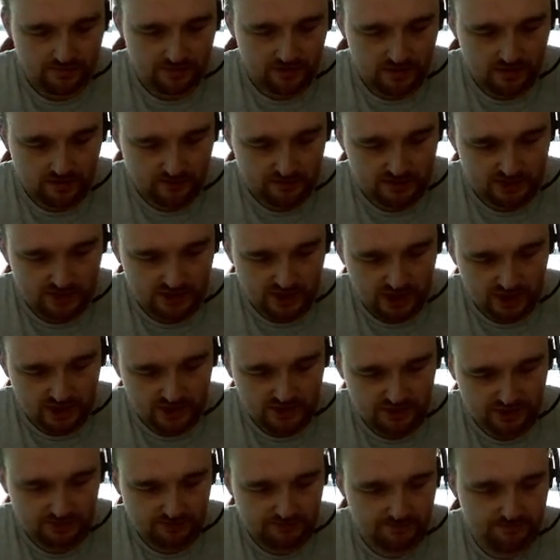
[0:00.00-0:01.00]
The
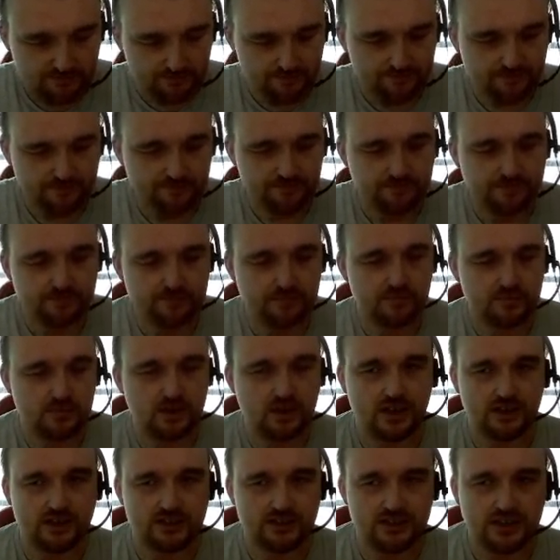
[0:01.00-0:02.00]
magician
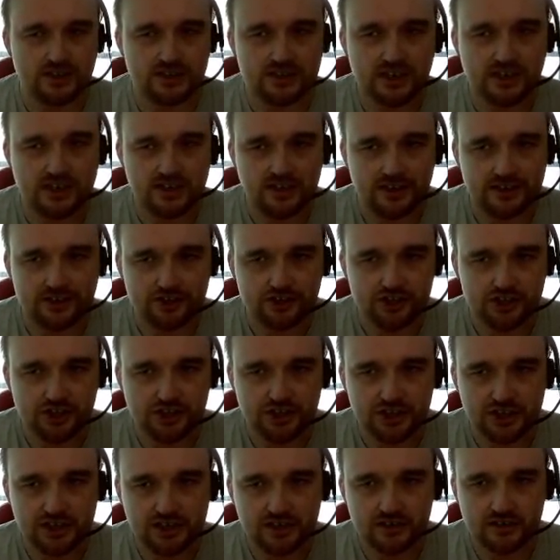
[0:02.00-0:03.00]
has this kind of
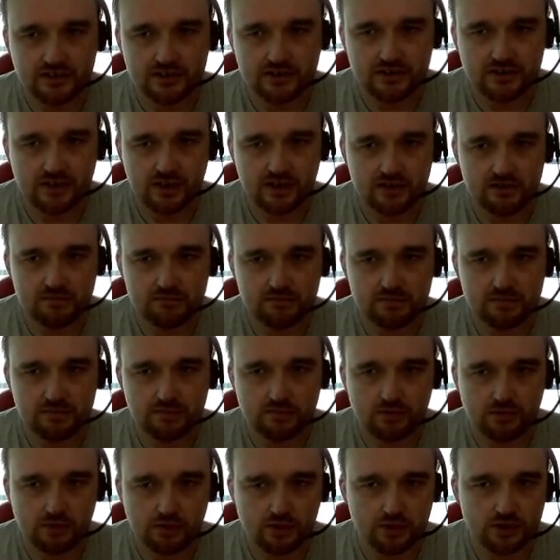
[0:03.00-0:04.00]
genie type
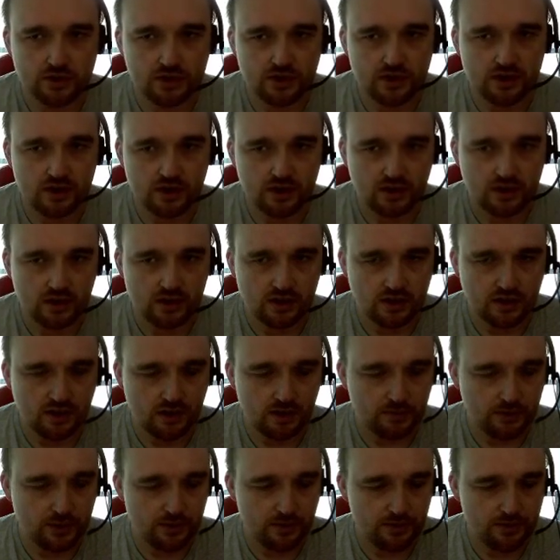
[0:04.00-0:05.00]
look
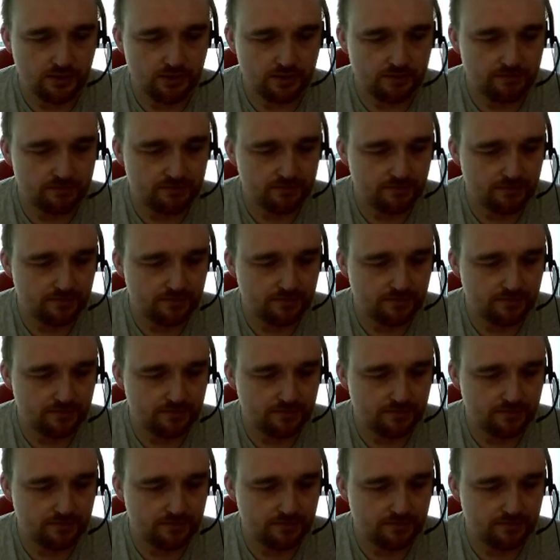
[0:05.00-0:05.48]
about them.